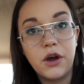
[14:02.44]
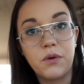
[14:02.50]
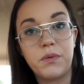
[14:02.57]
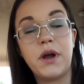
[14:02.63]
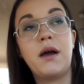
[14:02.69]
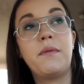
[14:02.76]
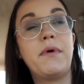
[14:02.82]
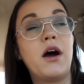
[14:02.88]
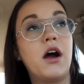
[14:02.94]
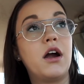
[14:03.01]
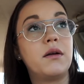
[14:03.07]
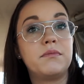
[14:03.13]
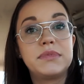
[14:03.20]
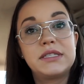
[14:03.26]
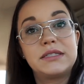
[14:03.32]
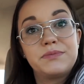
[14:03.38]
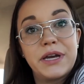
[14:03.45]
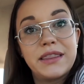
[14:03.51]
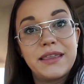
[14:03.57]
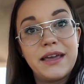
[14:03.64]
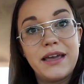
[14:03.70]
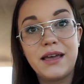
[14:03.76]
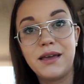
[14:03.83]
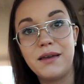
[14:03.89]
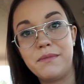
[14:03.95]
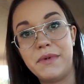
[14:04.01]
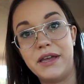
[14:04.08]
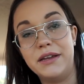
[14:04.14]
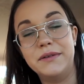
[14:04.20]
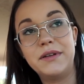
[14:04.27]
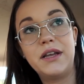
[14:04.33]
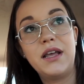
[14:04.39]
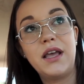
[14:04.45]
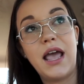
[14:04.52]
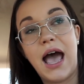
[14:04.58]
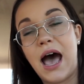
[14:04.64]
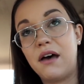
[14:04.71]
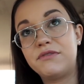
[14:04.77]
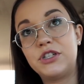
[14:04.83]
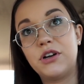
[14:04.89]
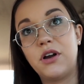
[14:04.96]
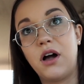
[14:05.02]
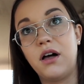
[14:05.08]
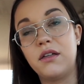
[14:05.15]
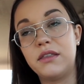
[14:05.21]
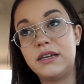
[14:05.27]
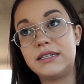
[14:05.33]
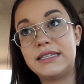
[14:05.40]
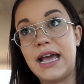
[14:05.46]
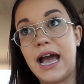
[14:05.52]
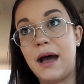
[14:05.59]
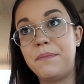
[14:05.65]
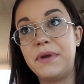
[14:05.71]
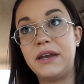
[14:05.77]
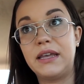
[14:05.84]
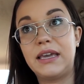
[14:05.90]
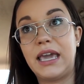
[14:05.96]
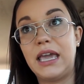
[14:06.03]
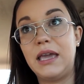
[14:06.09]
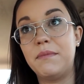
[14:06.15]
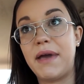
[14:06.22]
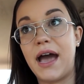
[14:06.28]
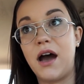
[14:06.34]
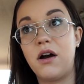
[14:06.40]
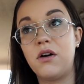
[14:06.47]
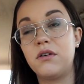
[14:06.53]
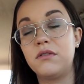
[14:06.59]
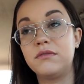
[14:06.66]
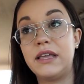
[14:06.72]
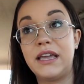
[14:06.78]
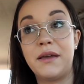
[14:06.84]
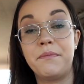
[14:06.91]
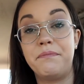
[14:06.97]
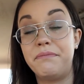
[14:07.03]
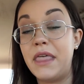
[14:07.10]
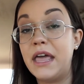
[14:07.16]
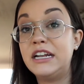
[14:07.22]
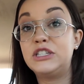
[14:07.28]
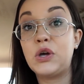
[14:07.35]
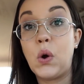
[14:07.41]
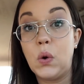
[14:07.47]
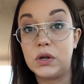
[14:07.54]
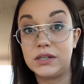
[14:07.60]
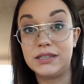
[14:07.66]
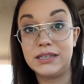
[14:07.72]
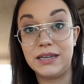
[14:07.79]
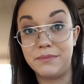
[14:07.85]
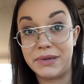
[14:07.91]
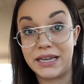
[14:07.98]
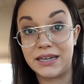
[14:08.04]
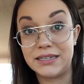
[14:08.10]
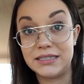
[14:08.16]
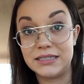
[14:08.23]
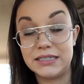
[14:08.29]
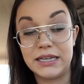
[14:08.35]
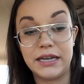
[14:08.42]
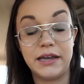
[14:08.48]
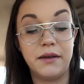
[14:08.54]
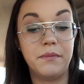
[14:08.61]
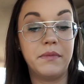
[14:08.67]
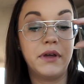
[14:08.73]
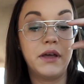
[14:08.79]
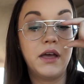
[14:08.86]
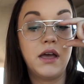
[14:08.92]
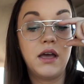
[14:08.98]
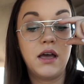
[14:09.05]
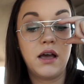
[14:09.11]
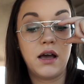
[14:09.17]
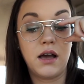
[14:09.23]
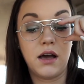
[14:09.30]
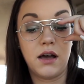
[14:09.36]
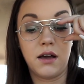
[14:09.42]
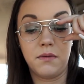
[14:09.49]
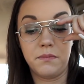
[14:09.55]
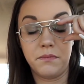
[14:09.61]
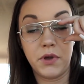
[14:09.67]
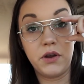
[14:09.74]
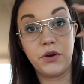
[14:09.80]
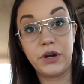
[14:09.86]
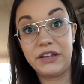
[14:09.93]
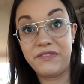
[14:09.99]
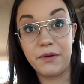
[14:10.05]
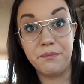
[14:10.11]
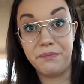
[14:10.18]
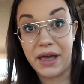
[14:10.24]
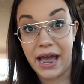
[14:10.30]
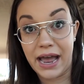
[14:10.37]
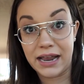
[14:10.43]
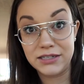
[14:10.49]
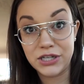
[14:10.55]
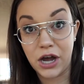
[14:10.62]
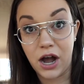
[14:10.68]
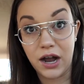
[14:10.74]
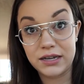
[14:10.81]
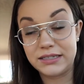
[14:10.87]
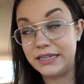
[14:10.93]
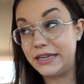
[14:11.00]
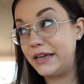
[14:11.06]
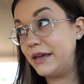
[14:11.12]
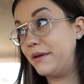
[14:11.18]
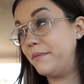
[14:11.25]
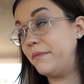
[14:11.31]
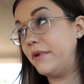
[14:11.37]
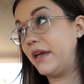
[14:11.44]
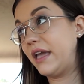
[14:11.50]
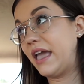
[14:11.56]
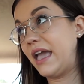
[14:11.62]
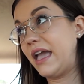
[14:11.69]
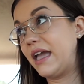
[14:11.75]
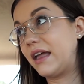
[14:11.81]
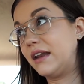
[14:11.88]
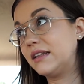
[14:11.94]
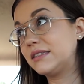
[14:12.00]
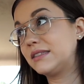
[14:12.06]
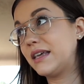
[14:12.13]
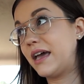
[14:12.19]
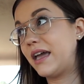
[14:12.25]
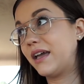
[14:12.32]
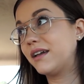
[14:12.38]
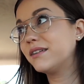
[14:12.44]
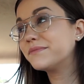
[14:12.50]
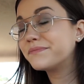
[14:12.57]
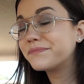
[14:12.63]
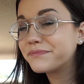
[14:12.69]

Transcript: rub arms with him, and after all this happened and came out, they totally abandoned him, or even bad talked him. And it's like,